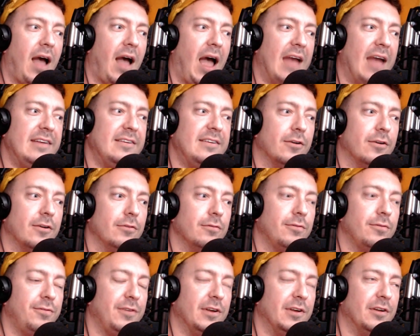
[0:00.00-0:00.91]
I
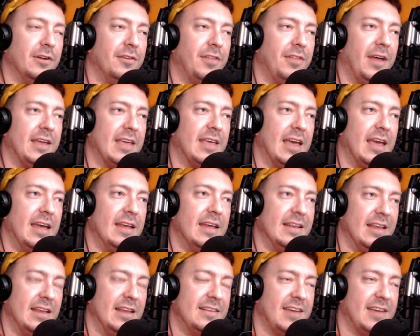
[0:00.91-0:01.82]
don't feel like
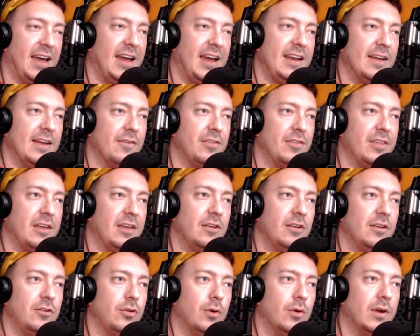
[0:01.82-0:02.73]
it tied everything
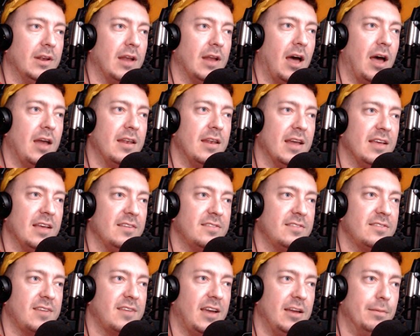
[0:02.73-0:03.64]
into a nice
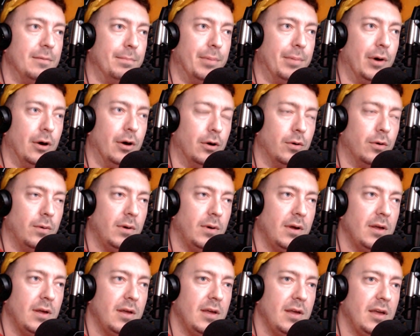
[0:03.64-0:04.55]
tight bow
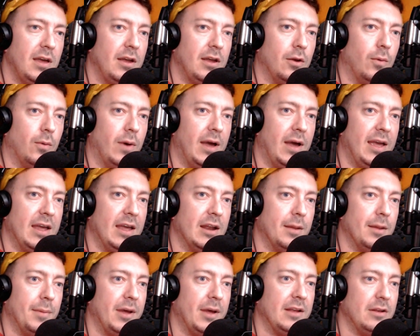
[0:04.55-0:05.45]
in a way, and
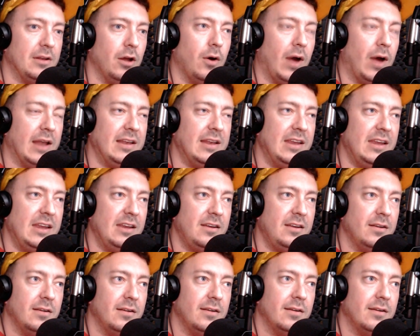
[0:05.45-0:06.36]
I'm like, no, I
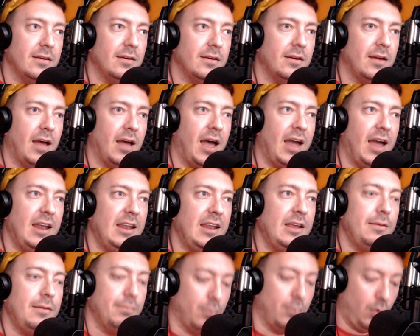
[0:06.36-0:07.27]
need
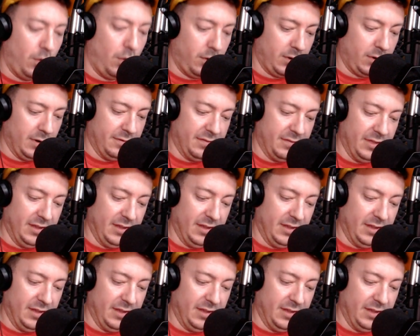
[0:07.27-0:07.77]
more of